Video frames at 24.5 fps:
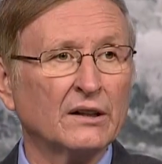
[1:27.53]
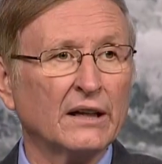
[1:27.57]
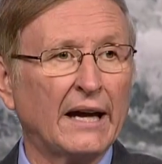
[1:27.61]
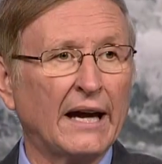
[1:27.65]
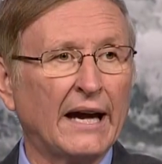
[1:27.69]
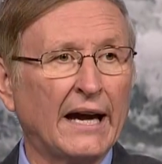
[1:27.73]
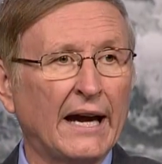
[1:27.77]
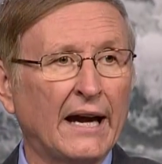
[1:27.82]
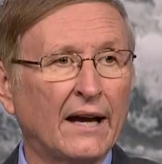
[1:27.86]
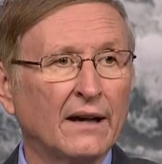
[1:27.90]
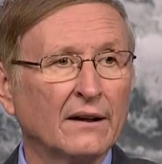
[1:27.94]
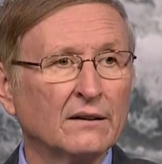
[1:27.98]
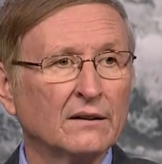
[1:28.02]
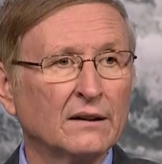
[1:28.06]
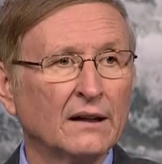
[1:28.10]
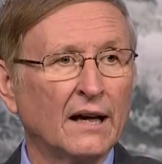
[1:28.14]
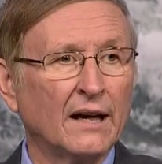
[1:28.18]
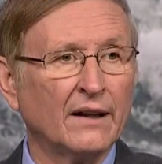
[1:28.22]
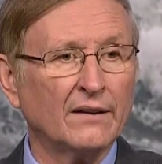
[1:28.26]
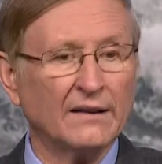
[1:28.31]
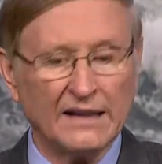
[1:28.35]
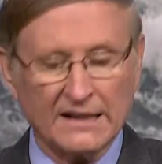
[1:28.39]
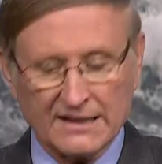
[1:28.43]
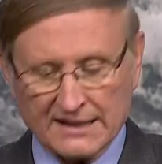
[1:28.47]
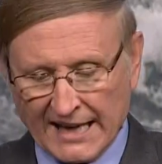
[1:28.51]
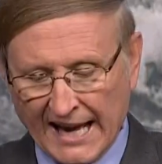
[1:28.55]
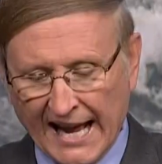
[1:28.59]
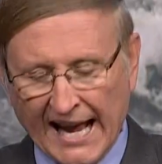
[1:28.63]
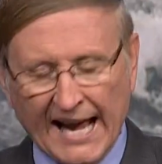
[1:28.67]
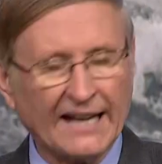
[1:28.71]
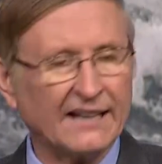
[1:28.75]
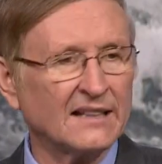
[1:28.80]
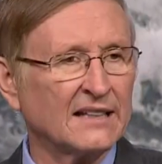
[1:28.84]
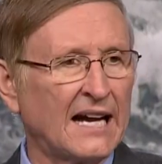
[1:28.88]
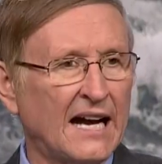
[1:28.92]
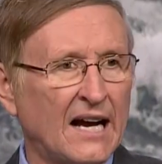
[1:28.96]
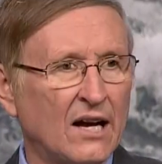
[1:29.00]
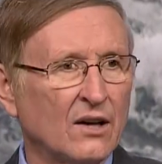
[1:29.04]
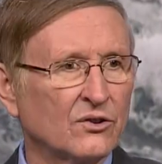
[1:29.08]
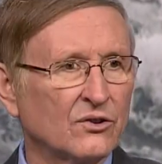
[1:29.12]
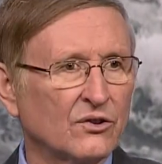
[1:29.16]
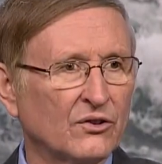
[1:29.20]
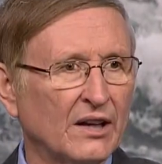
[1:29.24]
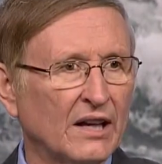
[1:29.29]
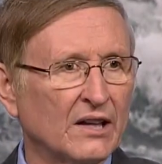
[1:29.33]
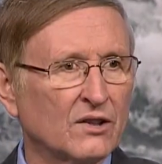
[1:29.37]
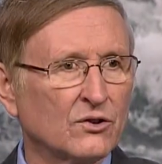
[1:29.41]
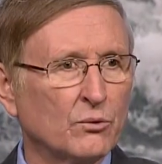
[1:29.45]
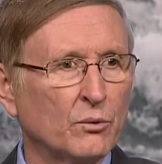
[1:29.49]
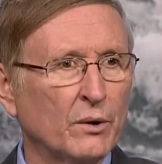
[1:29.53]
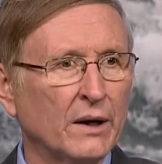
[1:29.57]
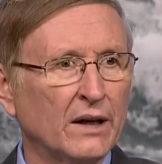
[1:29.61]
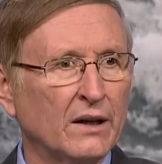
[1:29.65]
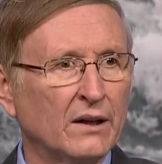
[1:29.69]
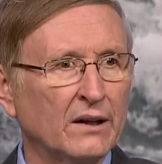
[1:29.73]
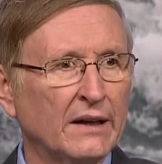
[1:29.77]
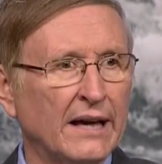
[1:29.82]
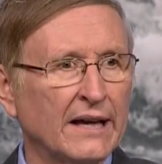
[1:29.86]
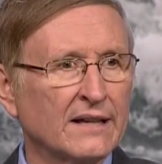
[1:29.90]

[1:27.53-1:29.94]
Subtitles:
and these handouts as well